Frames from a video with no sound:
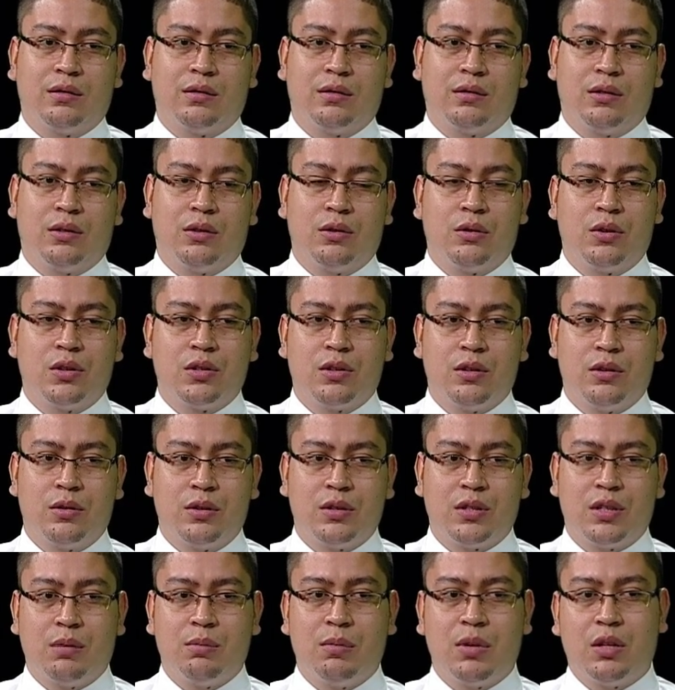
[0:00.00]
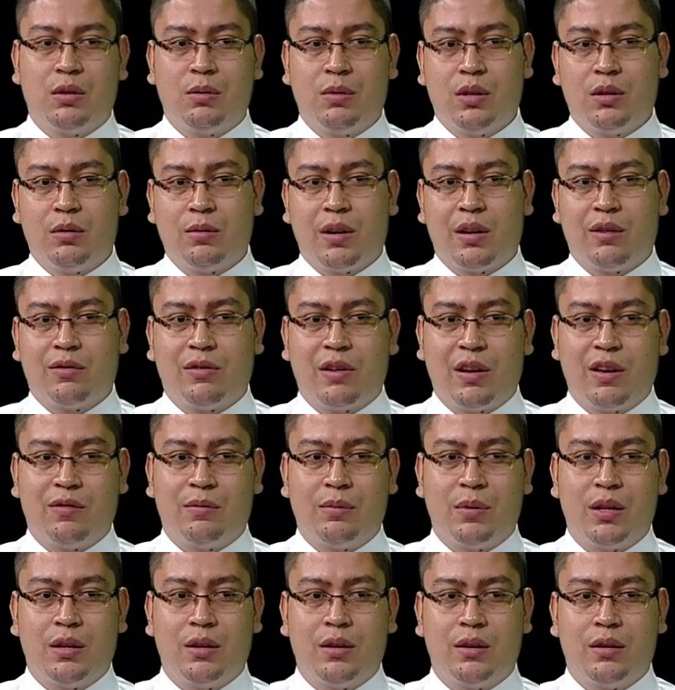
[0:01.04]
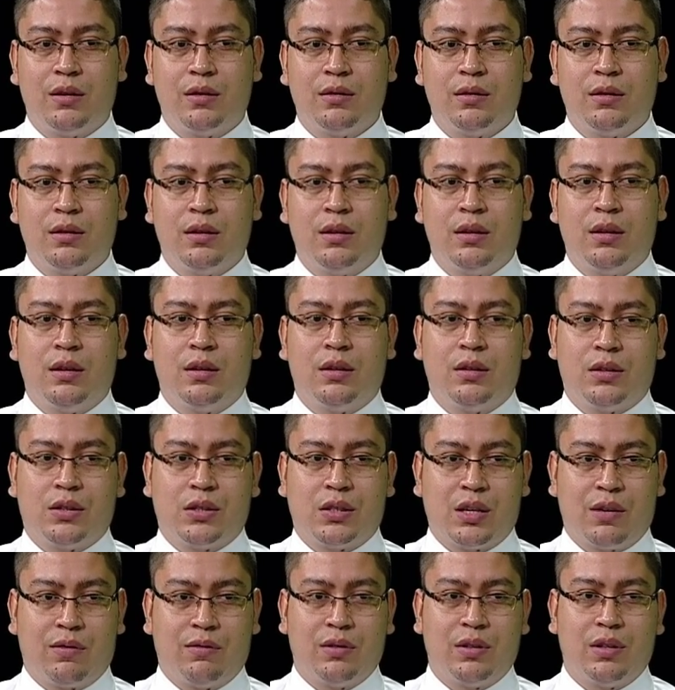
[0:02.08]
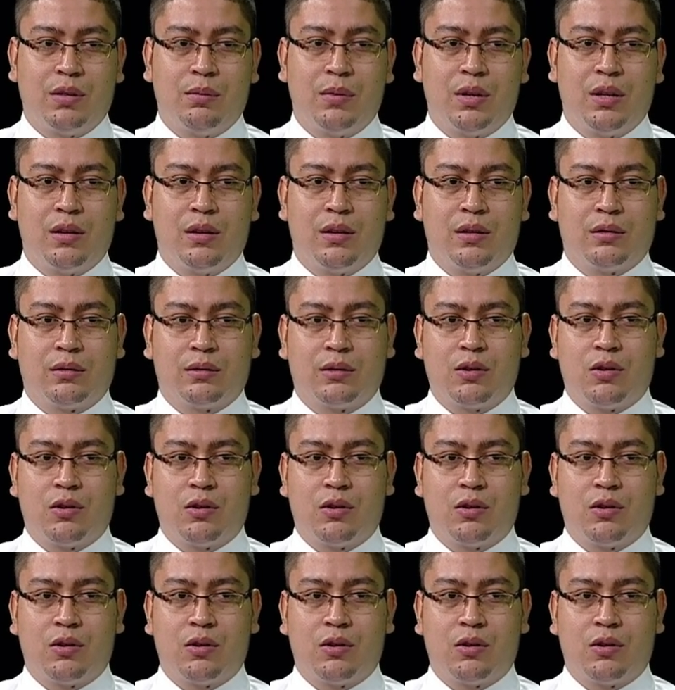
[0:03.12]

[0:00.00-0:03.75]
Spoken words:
those loans in between $25 million to $70 million.